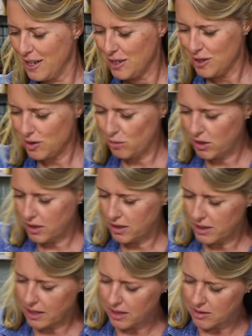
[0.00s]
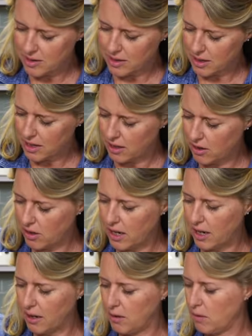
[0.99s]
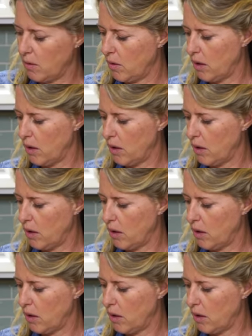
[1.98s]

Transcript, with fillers: So we're gonna let it sit here and